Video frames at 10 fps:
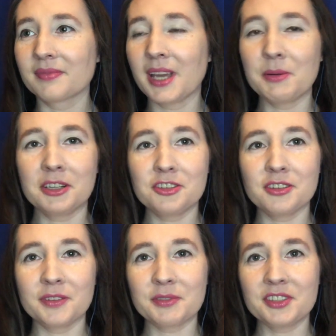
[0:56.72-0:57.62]
I'm not sure
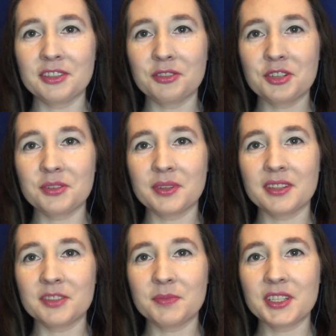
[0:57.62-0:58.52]
if it was still true in
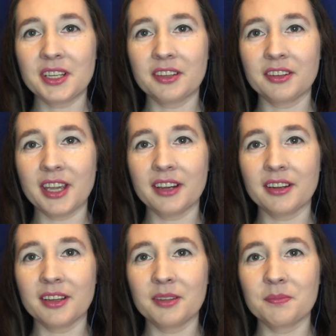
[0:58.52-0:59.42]
this particular
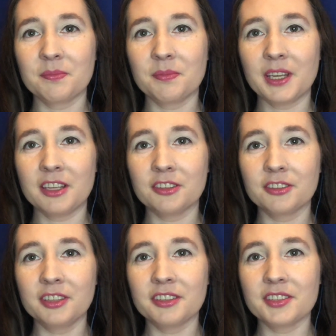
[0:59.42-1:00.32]
era, but in
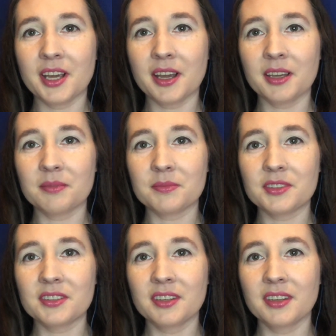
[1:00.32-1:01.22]
earlier times,